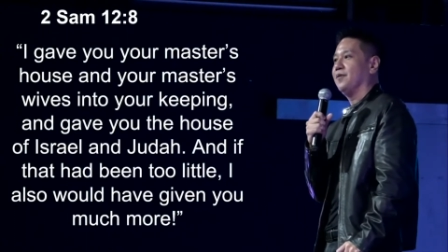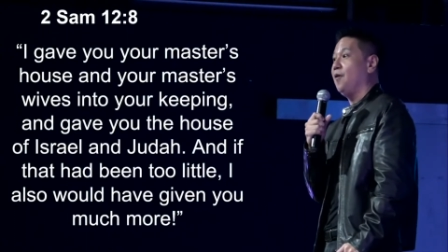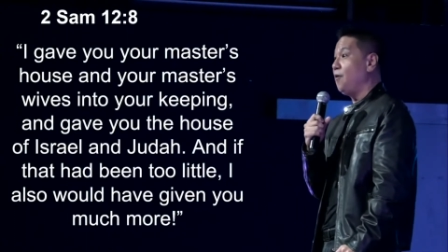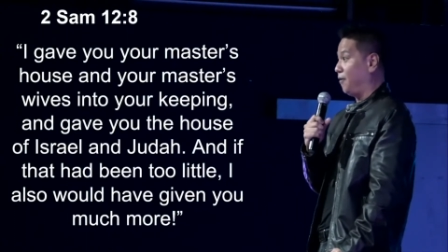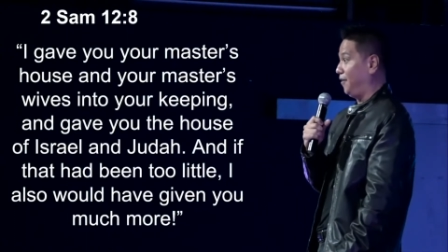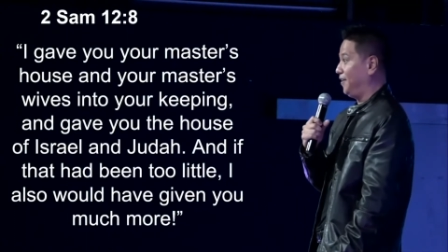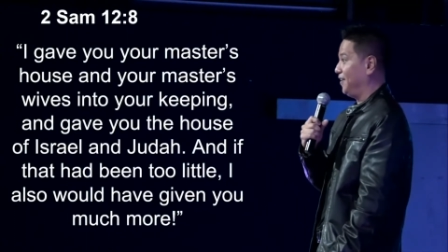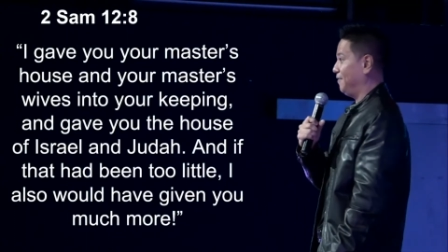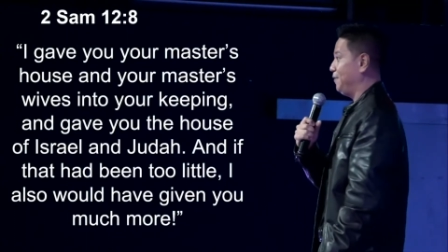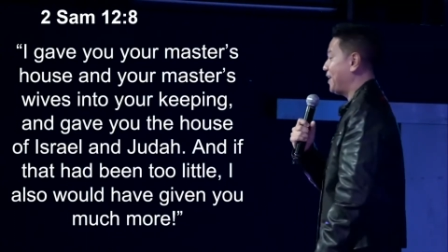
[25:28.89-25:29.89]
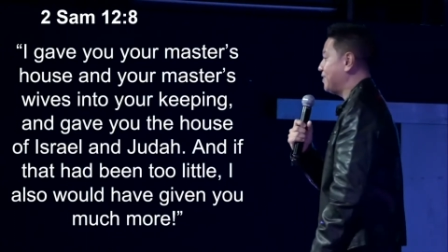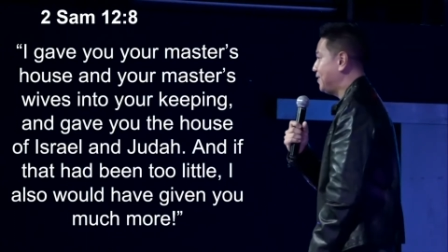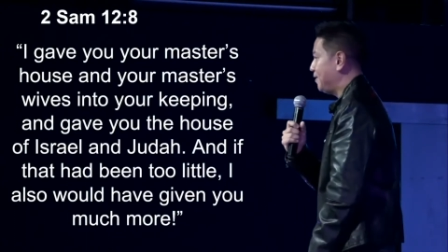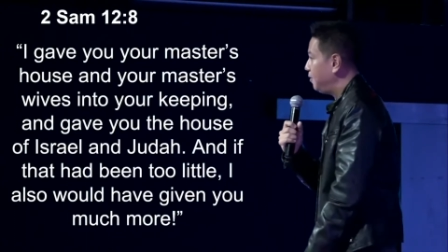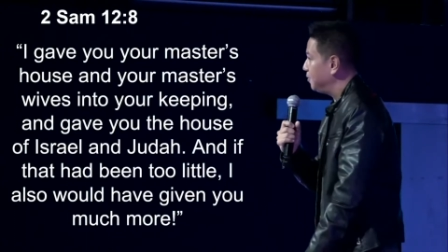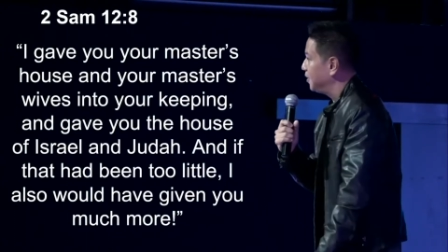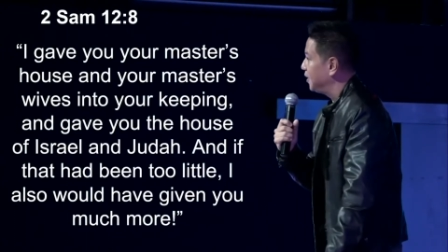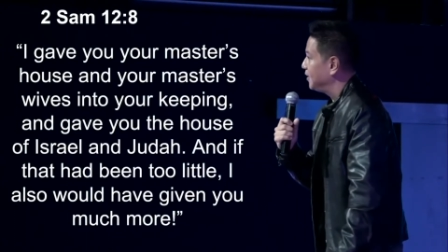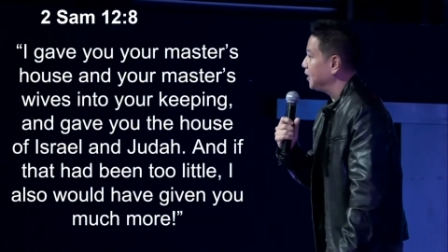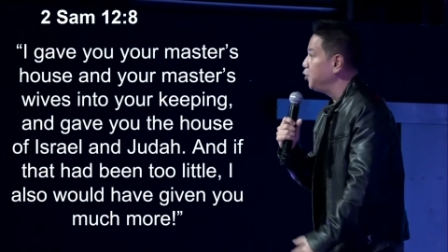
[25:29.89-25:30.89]
Or we can say, oh,
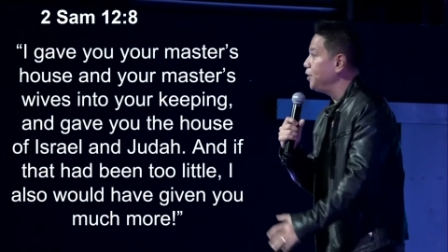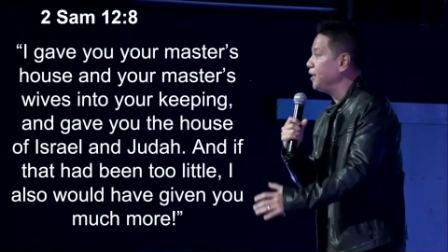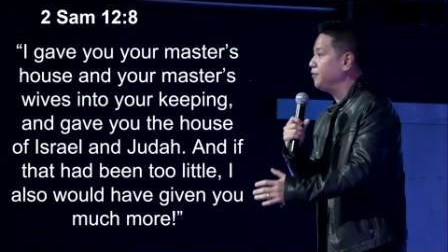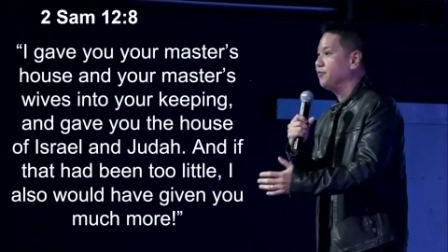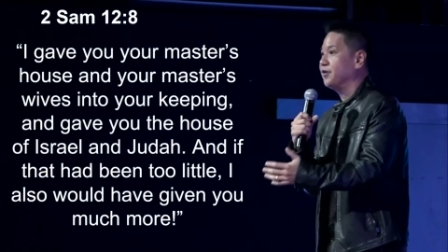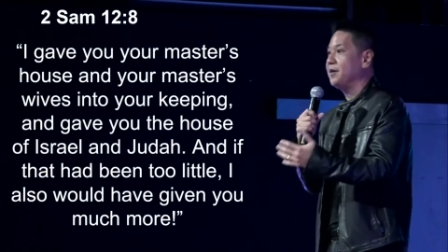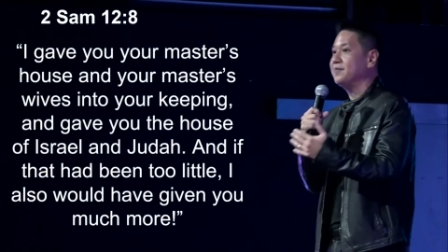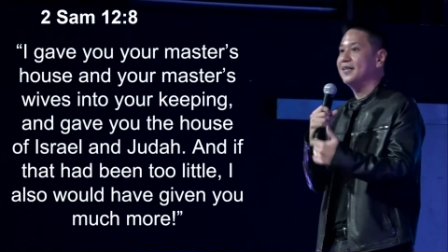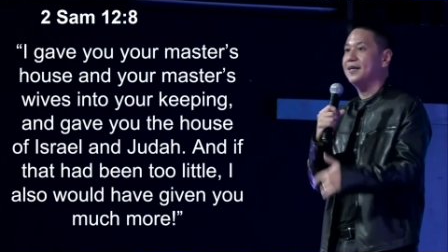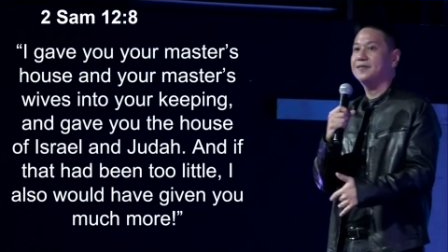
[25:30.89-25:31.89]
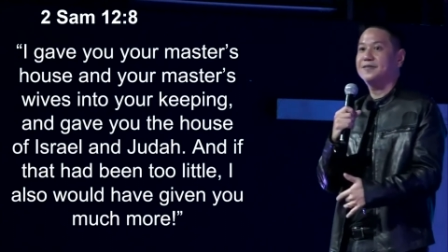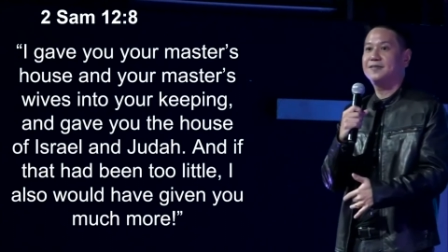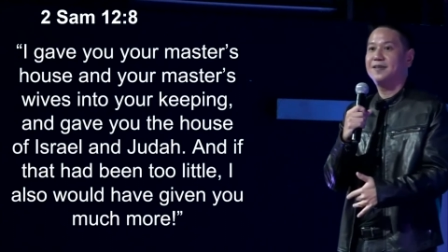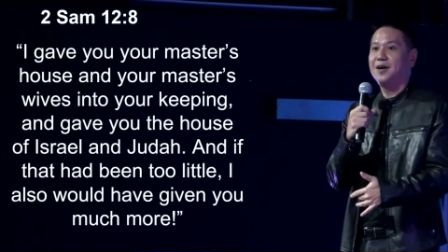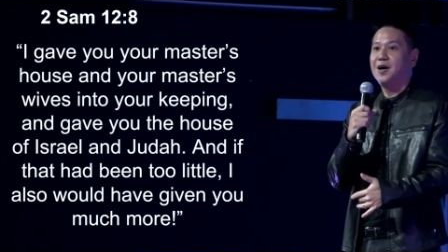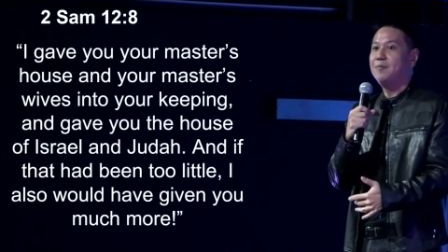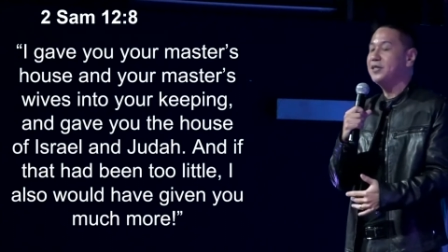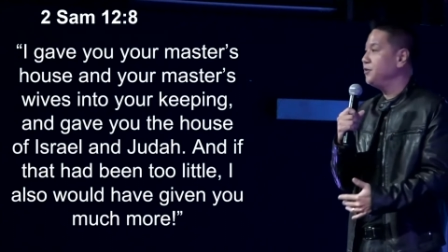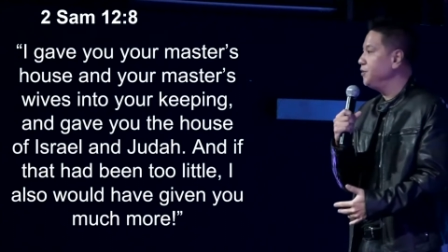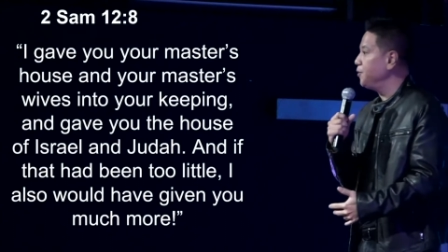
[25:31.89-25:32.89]
they're doing it for themselves. But
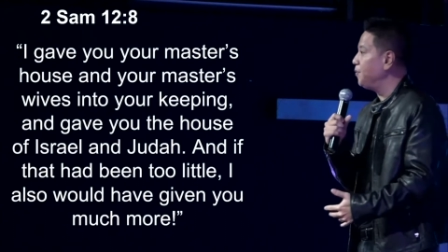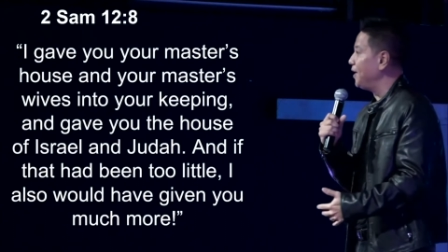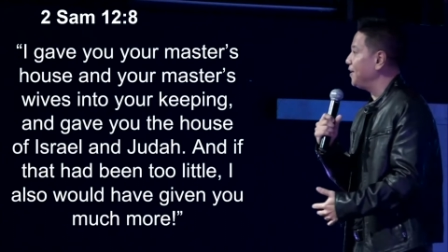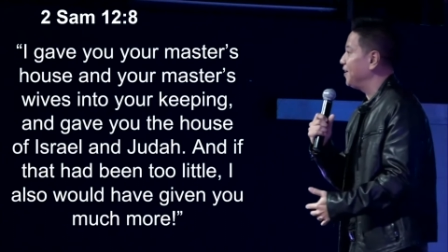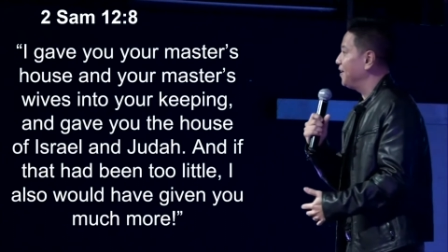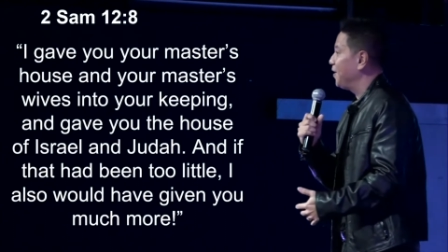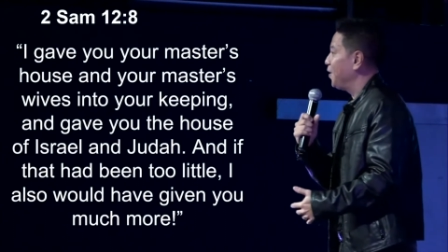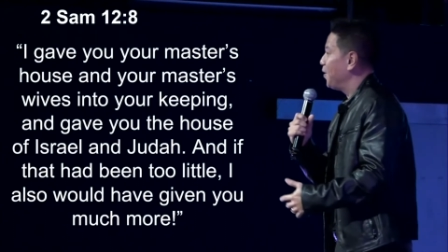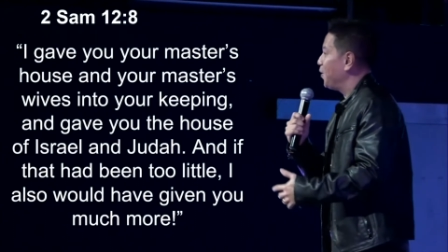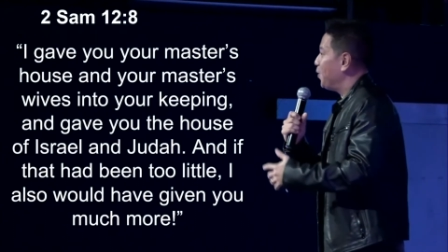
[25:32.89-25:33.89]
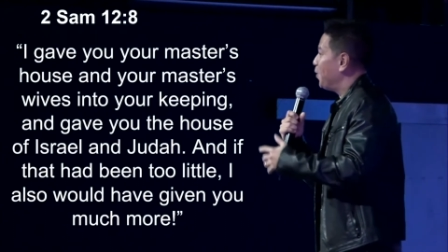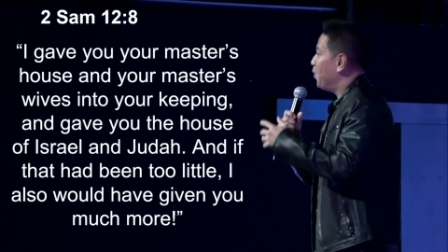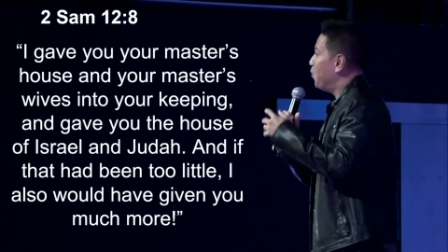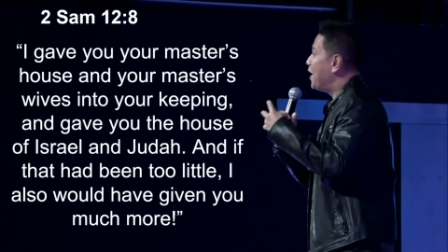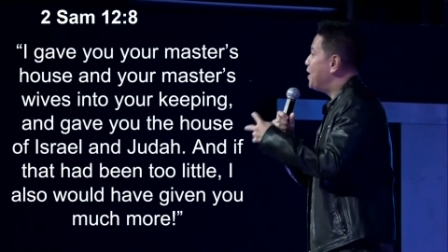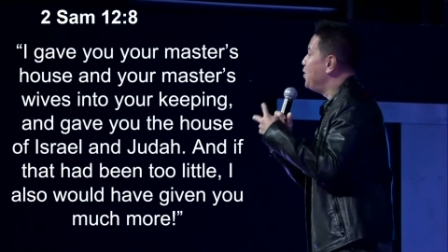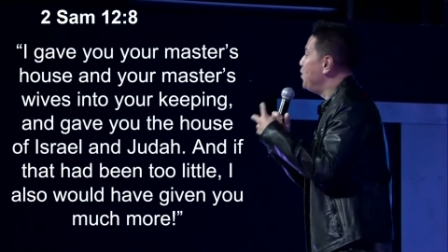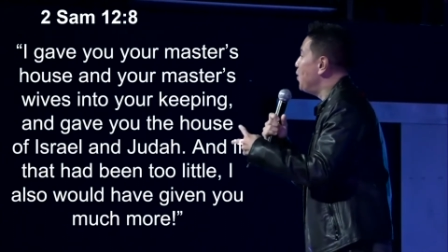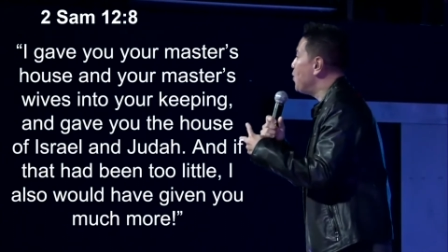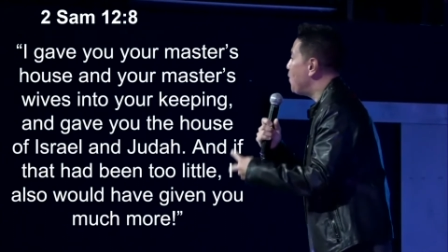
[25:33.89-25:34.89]
you know what? When
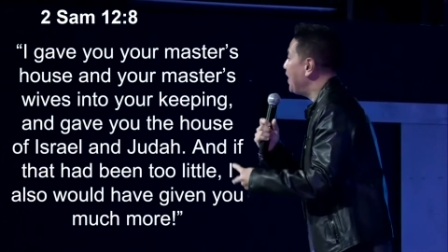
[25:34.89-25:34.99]
no one